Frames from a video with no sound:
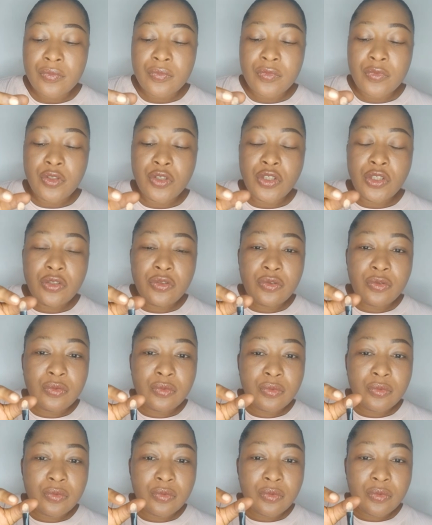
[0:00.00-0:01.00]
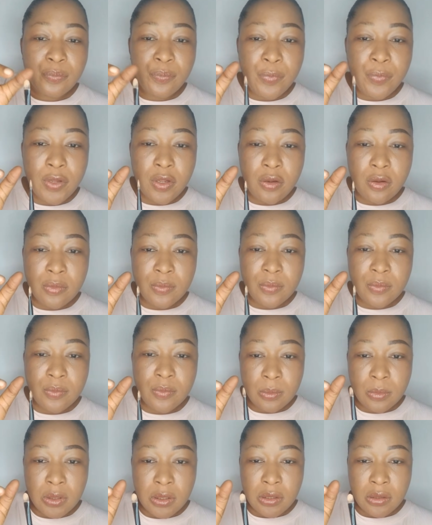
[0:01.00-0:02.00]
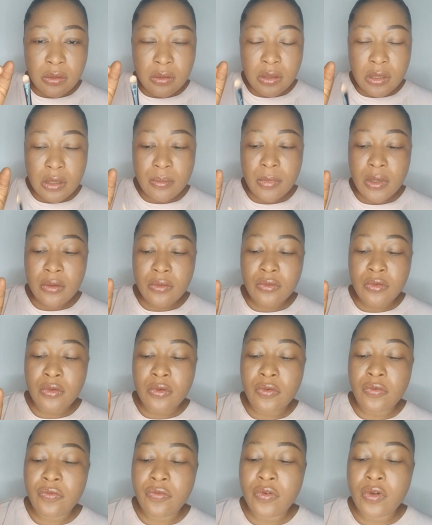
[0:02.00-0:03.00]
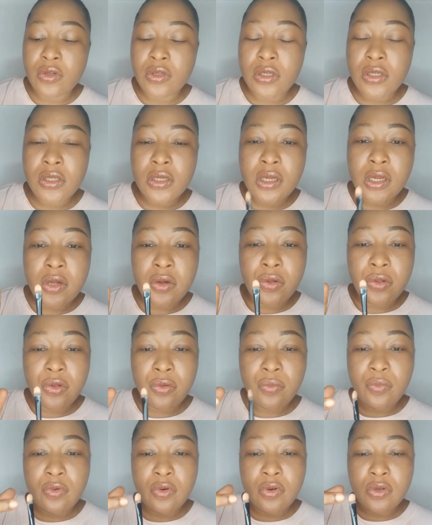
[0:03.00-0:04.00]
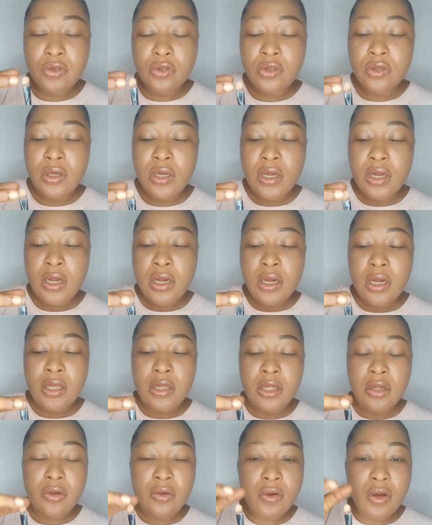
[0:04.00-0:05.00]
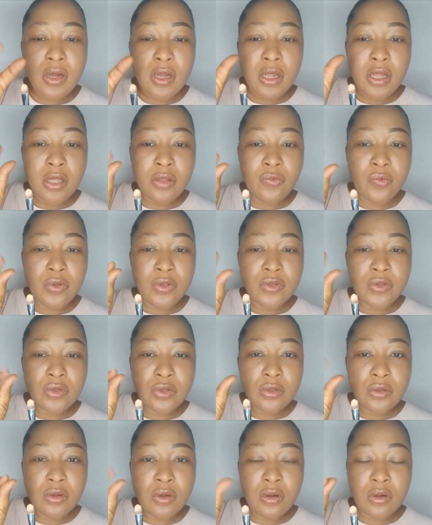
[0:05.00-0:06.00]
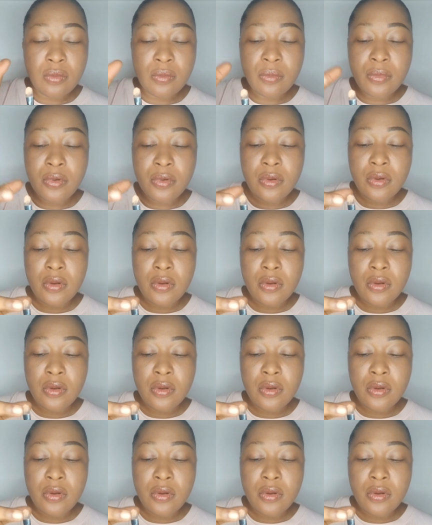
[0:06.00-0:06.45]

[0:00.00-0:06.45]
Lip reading: You need to pick up a little amount of concealer on your brush and then go ahead with your thumb,